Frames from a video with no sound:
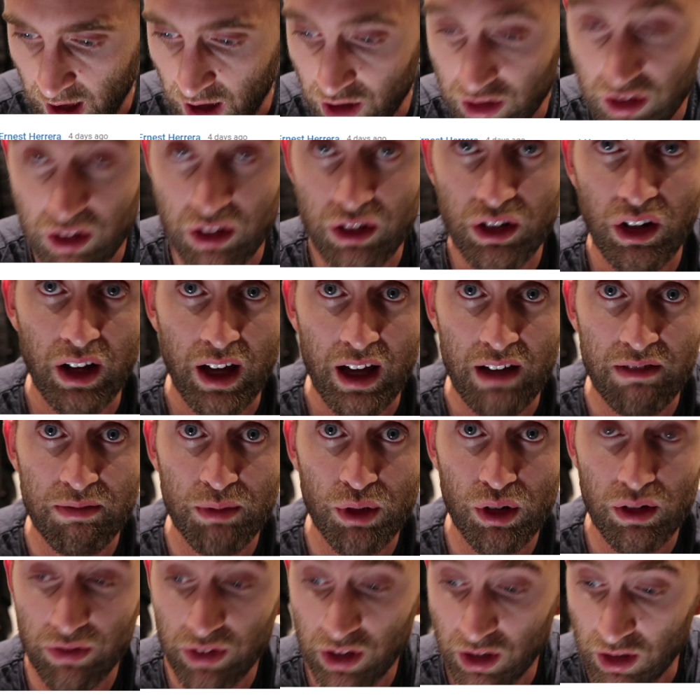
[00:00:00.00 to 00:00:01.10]
"How do you not have
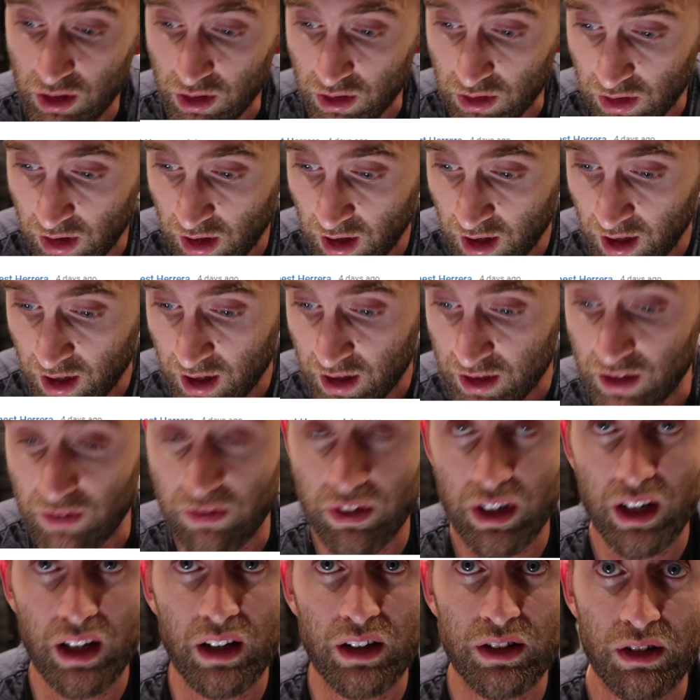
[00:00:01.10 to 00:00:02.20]
more views? Your
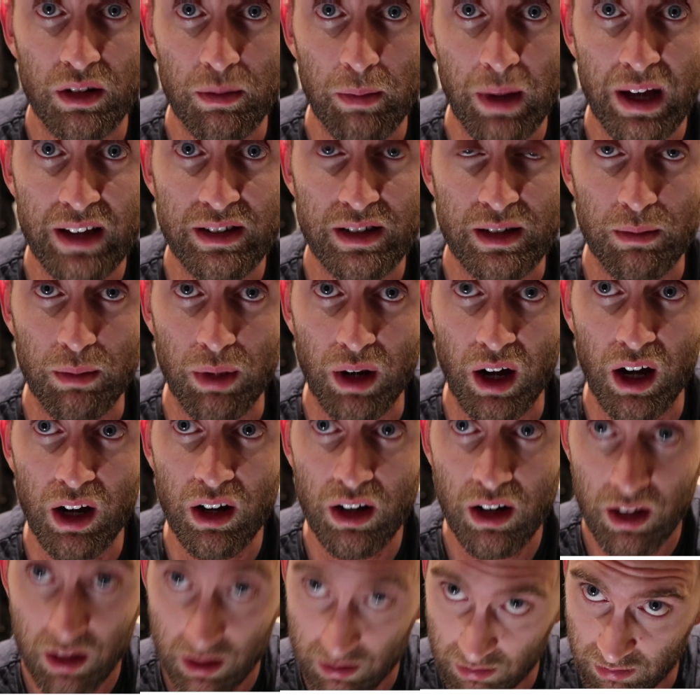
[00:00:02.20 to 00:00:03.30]
videos are amazing, bro."
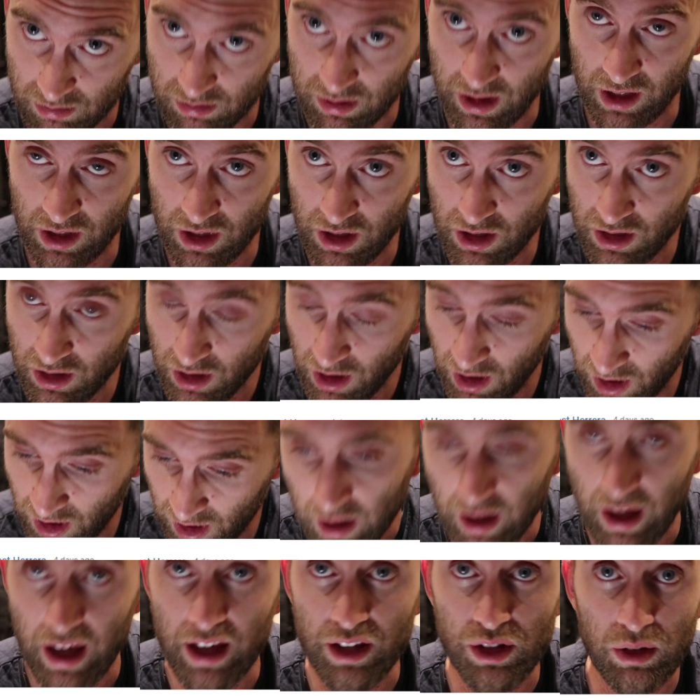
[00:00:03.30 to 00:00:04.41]
Thank you.
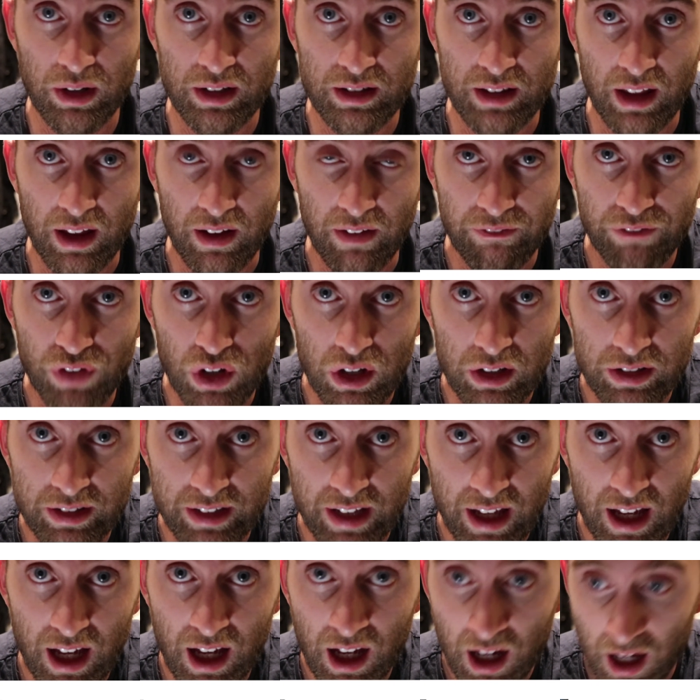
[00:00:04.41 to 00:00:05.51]
He's always first
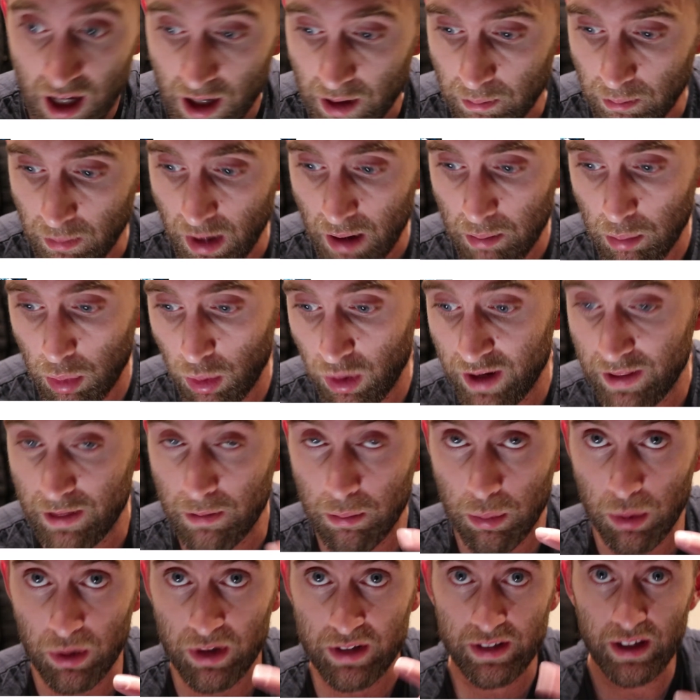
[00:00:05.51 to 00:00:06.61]
here, my boy, the
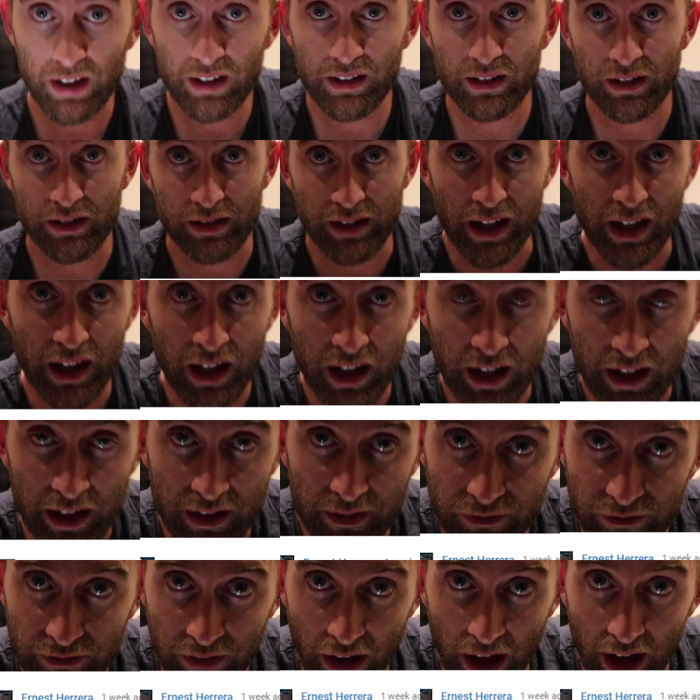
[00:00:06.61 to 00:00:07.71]
Boysies. See, he's
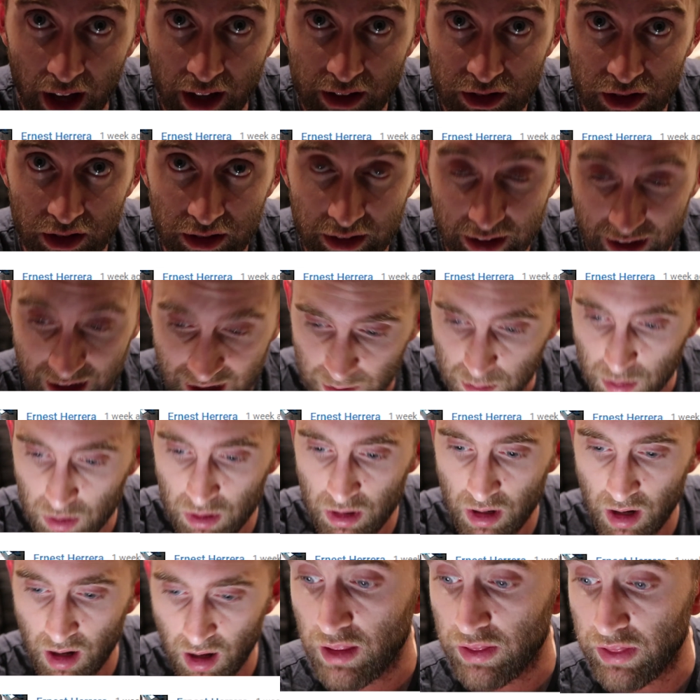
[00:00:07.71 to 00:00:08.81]
fast on the
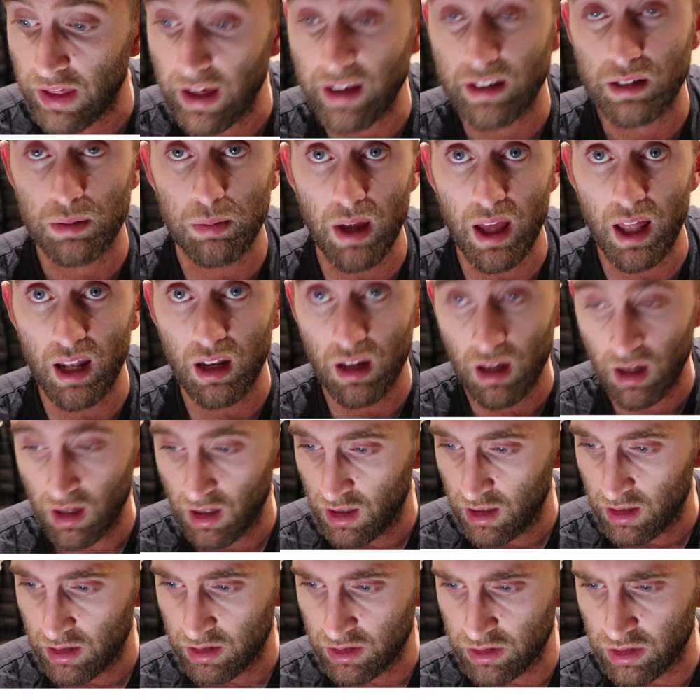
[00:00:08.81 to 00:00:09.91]
keyboard. Thanks, man.
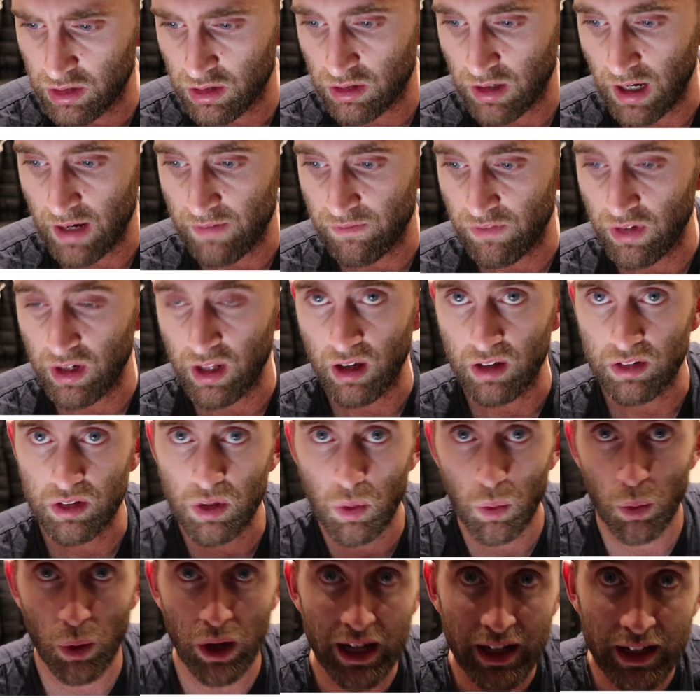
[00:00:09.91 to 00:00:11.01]
You do great videos.
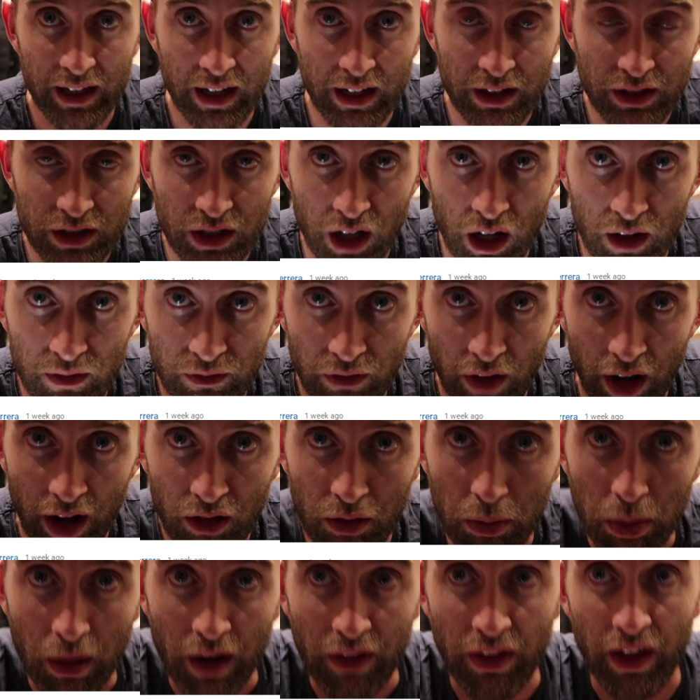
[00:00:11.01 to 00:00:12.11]
We need to go
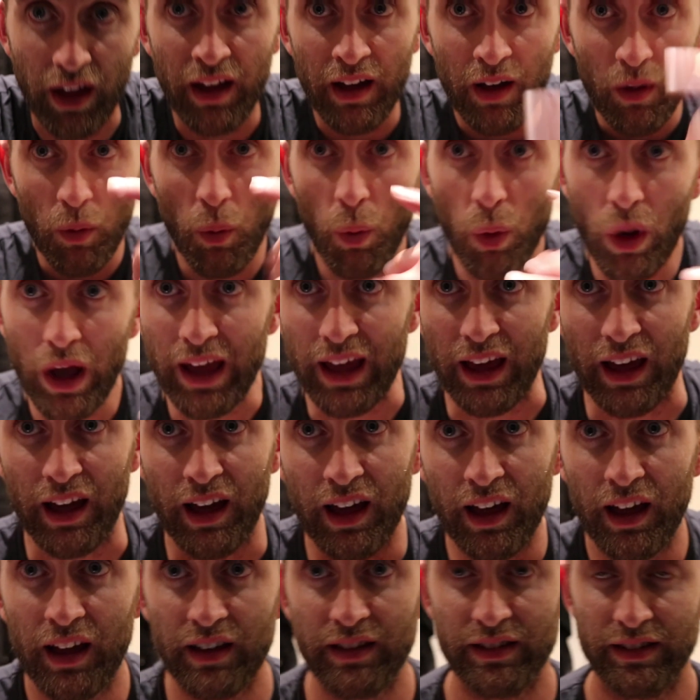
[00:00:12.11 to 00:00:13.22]
viral, brother.
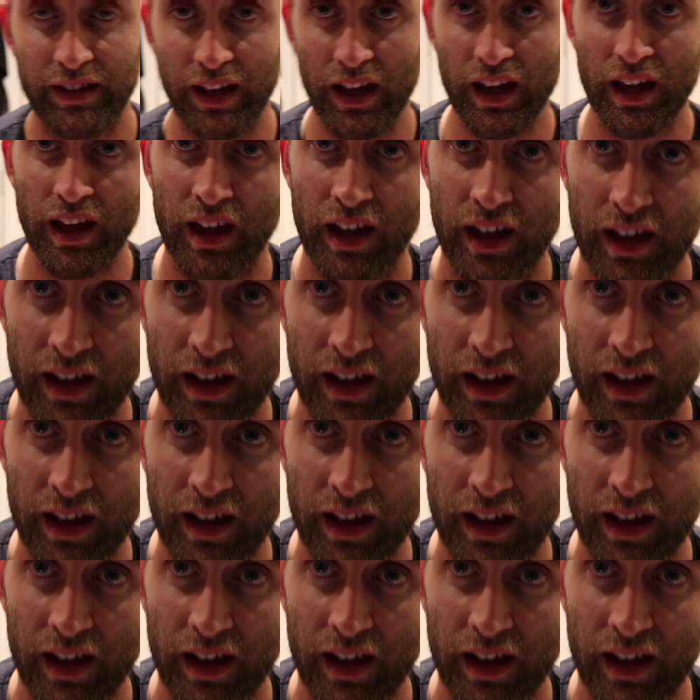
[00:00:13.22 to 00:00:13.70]
See?